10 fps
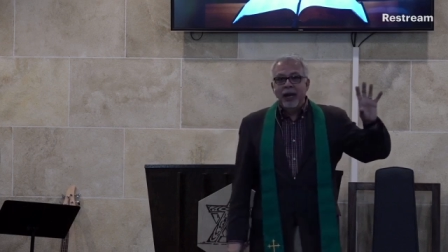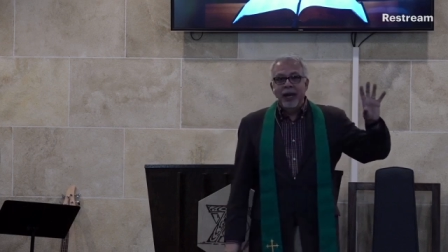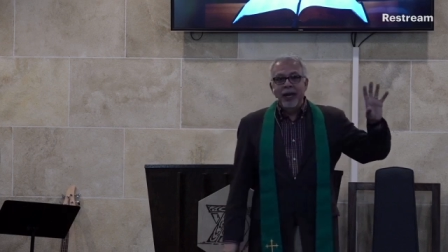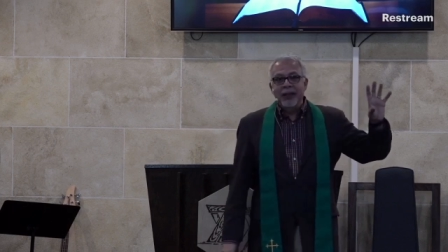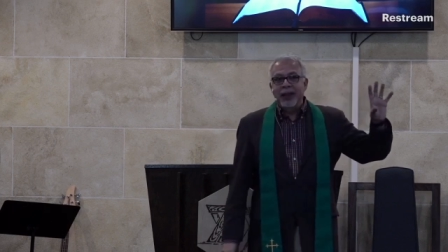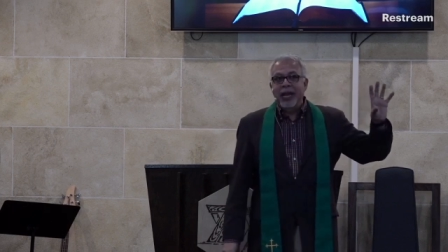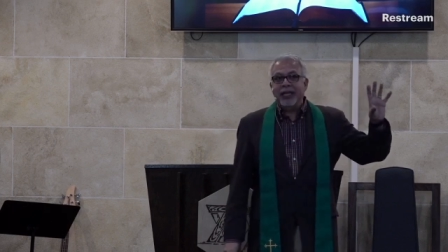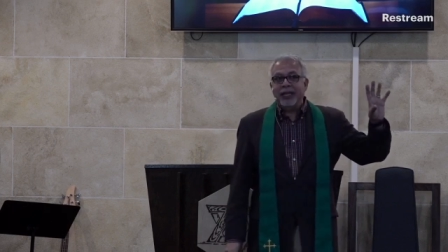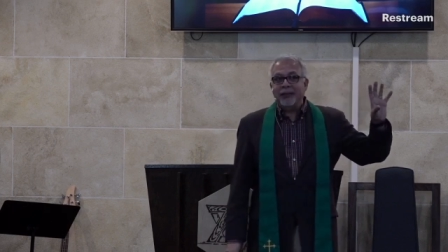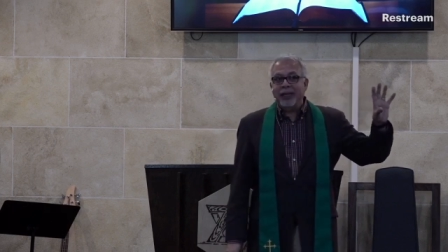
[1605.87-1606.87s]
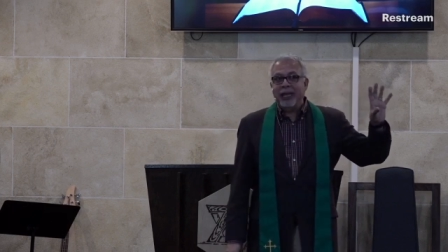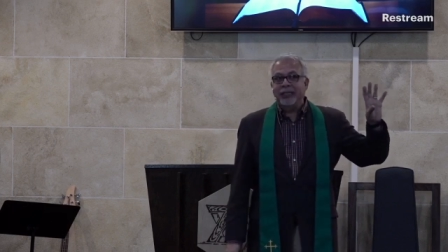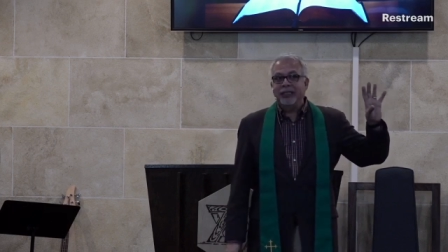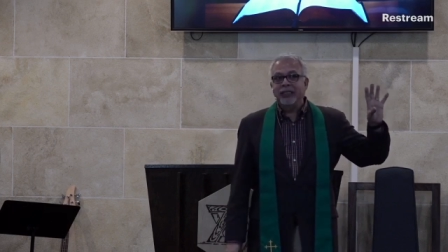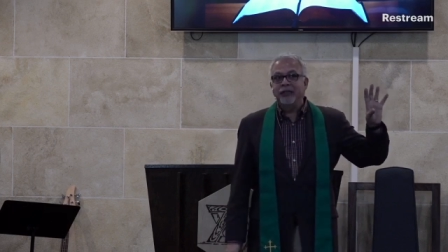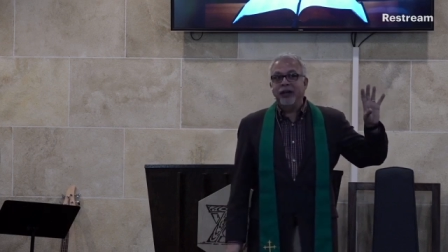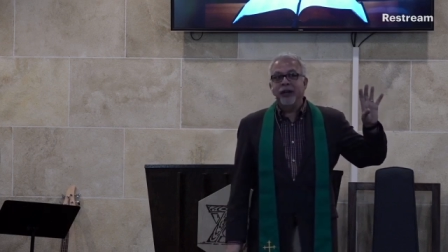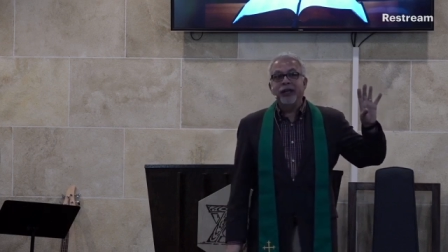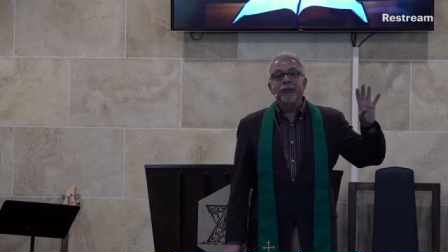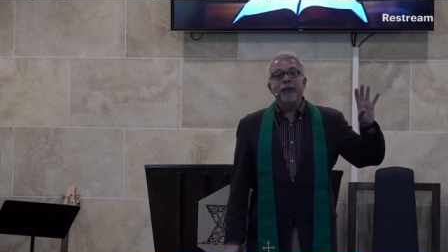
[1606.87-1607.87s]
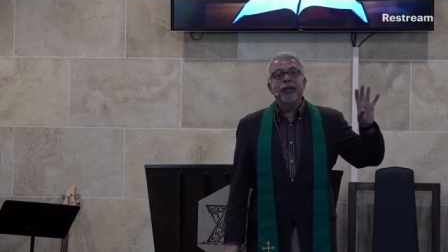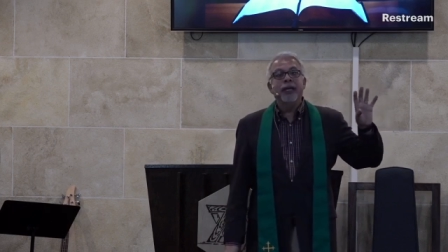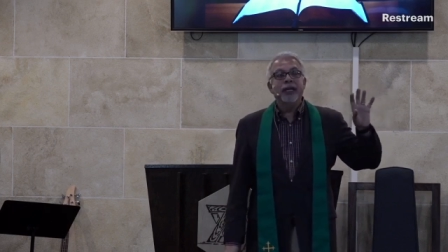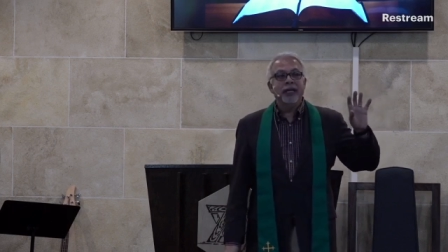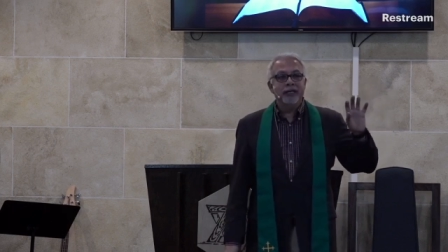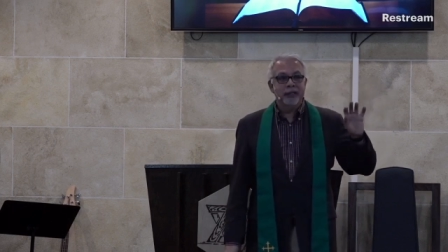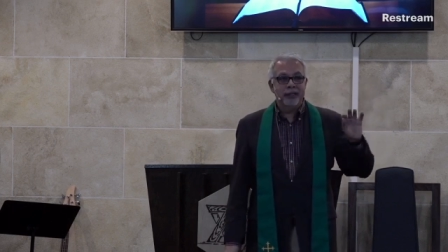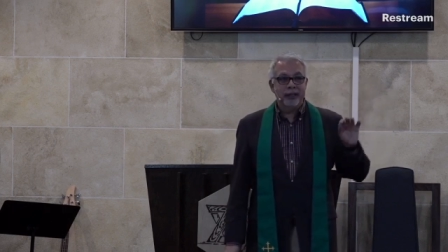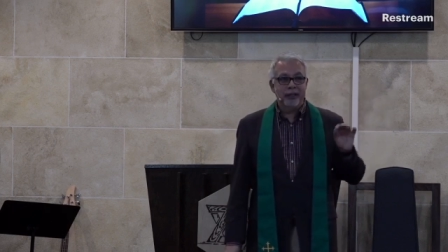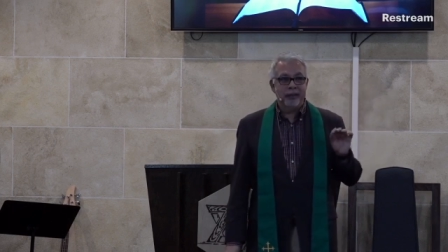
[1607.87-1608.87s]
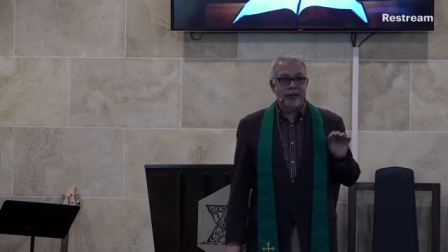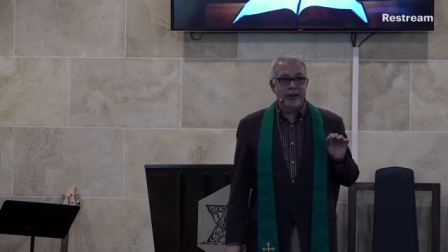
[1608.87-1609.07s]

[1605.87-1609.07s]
And that temptation is very appealing to you.